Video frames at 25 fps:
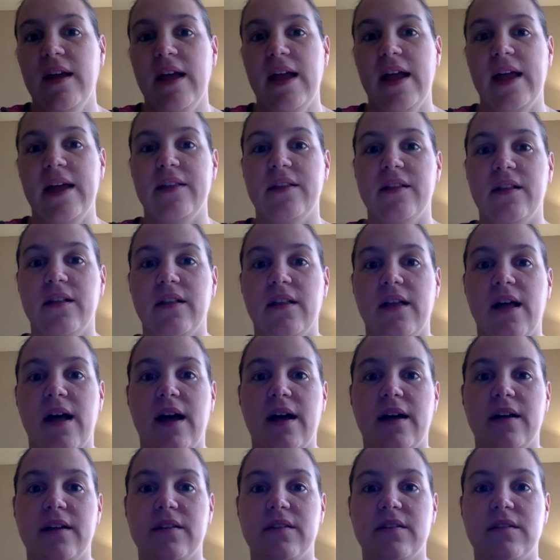in the
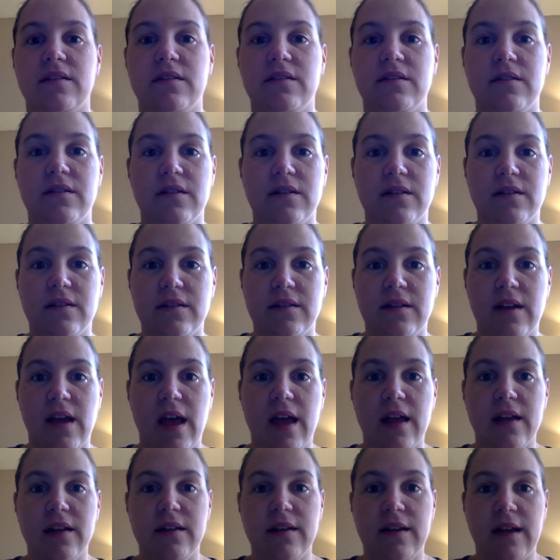last
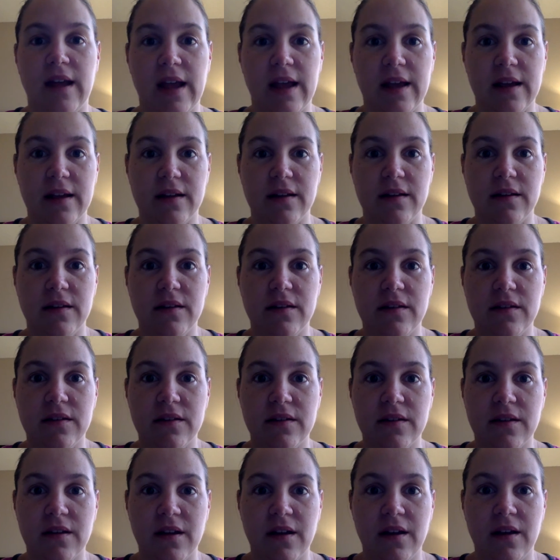10 days.
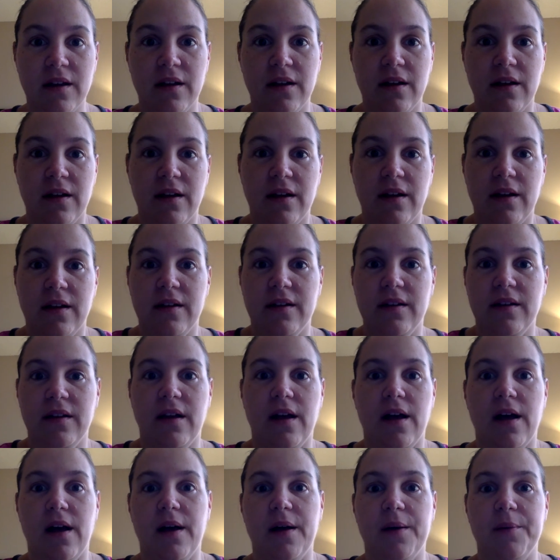
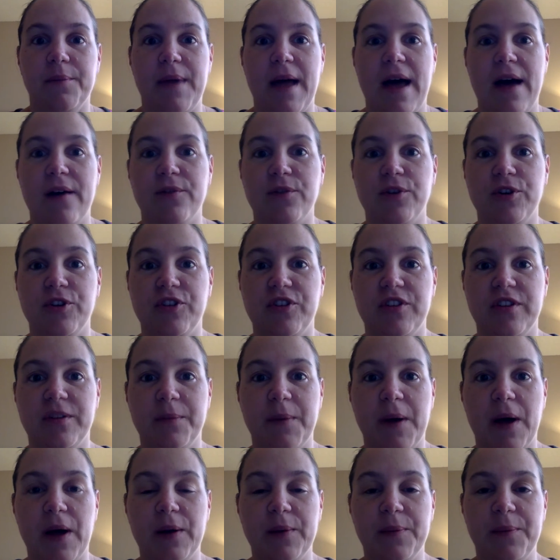Um, average is
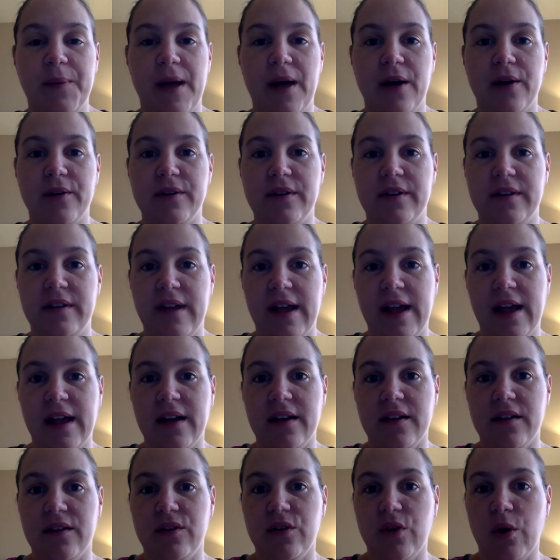about a pound a
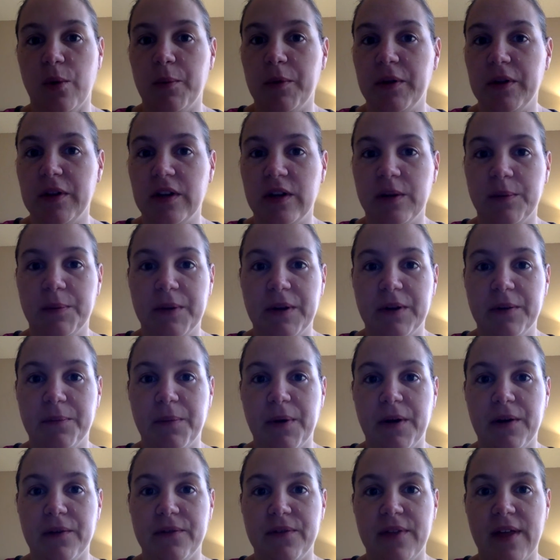day, so I'm a little bit
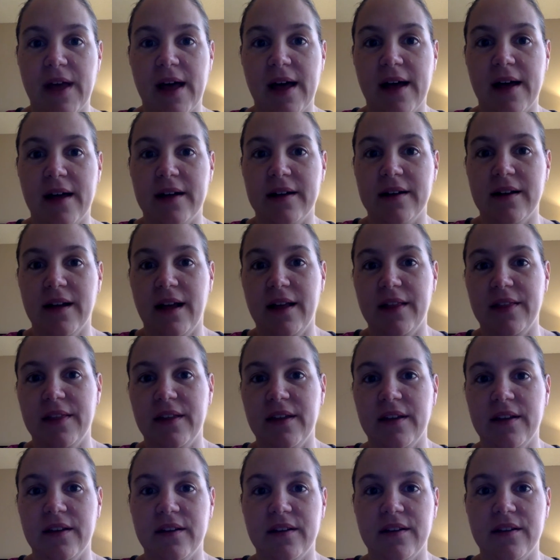above that. I
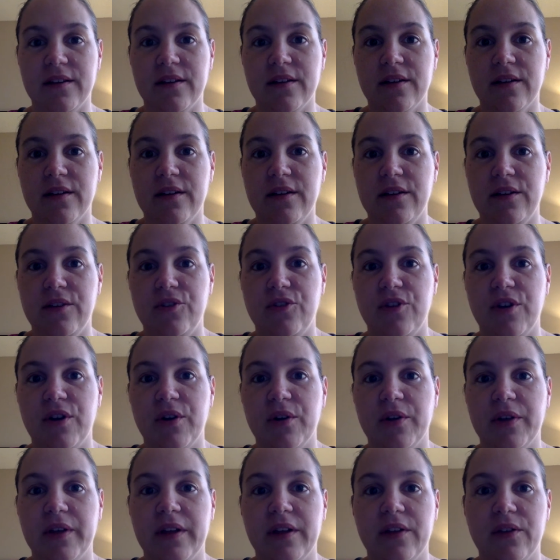think you
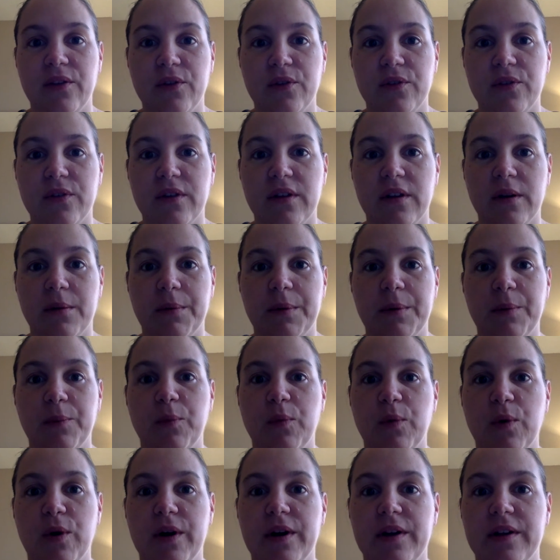generally lose a little bit
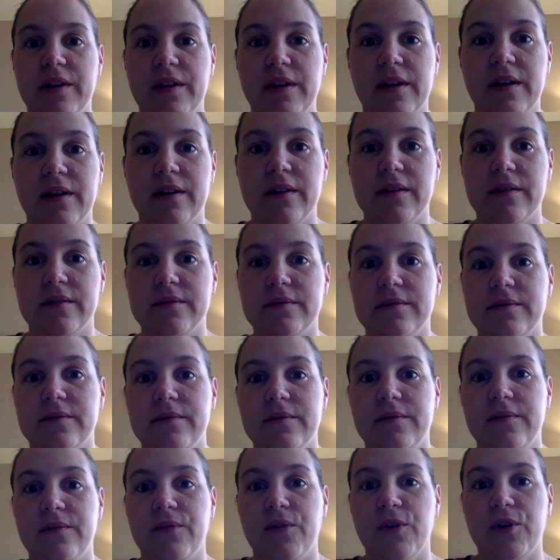more in the
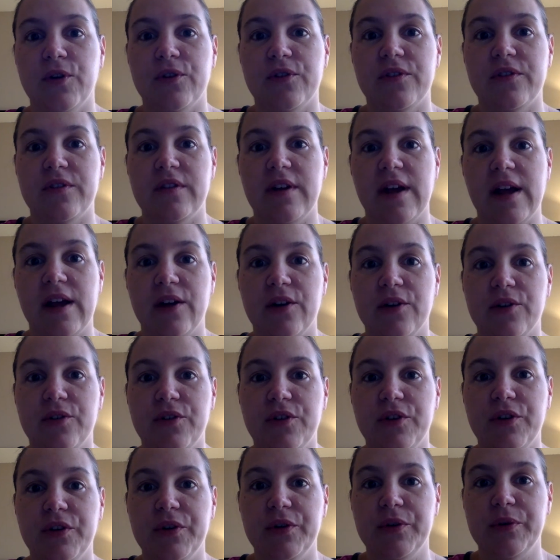first day or
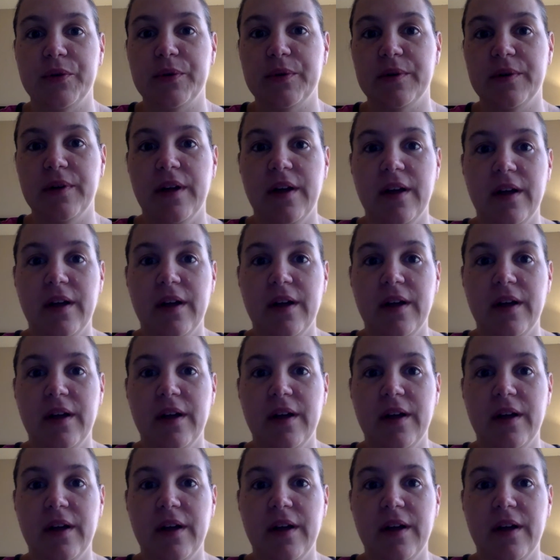two,